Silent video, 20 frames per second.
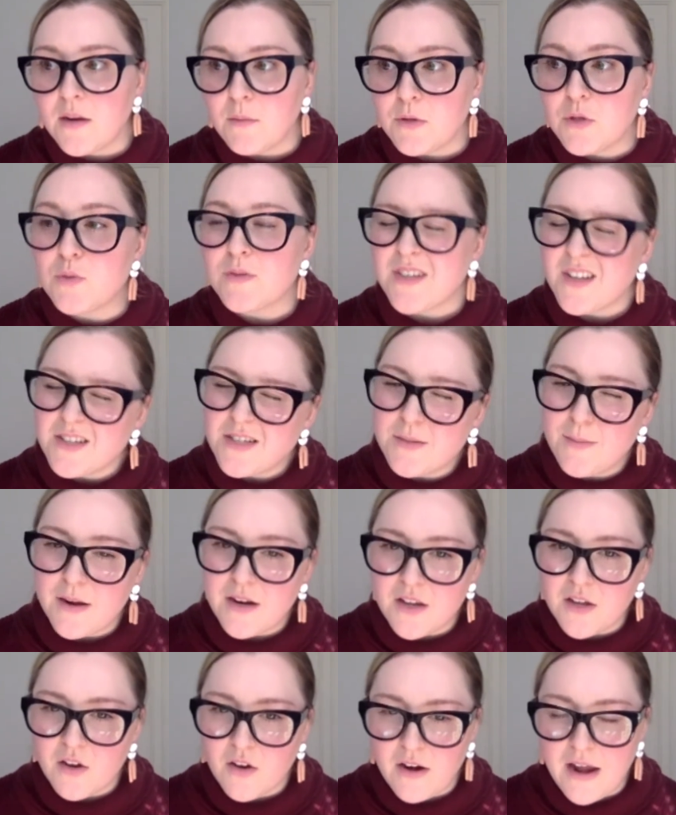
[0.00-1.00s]
which was launched
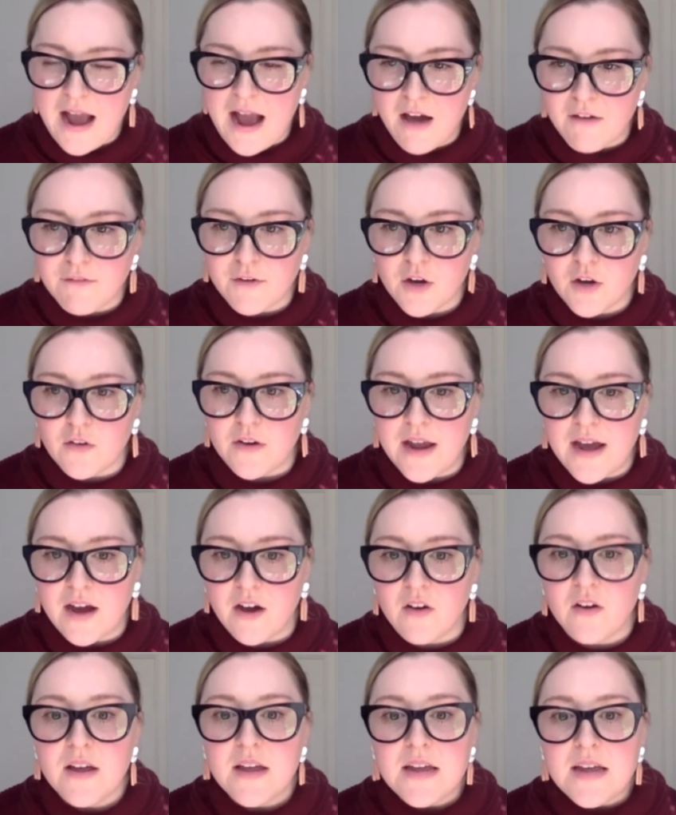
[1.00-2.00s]
about a year and a half ago
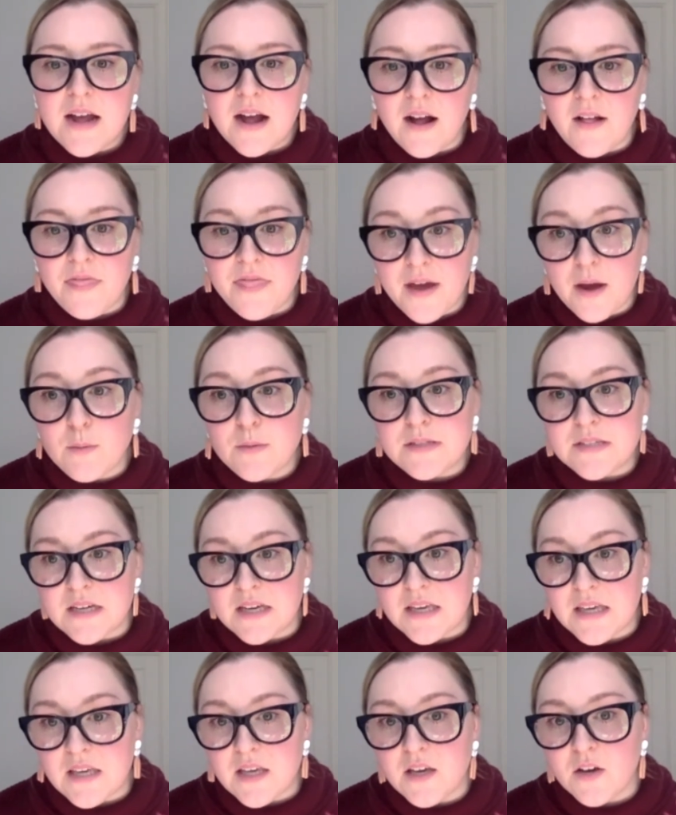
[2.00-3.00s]
now, that was
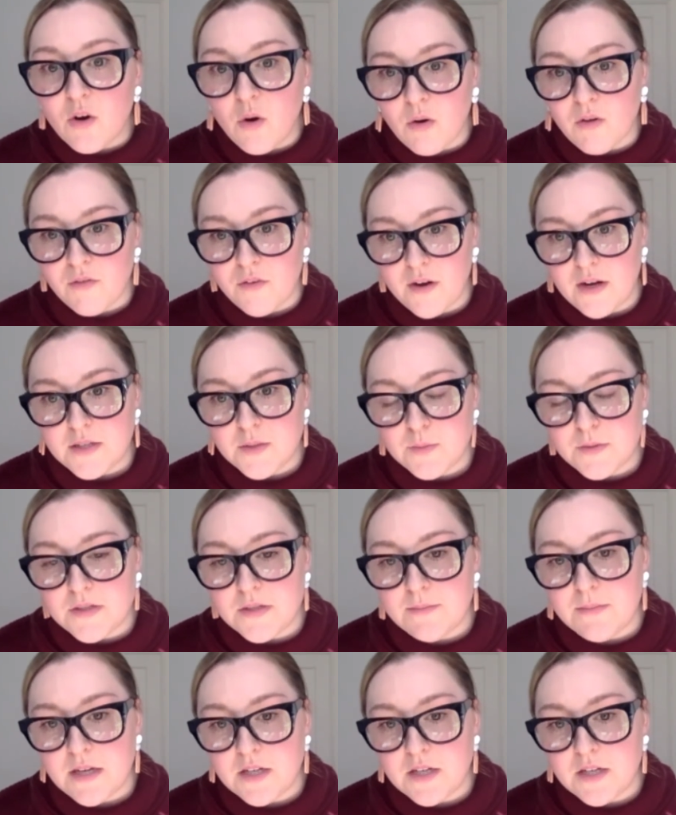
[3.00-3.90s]
a key goal for us, was to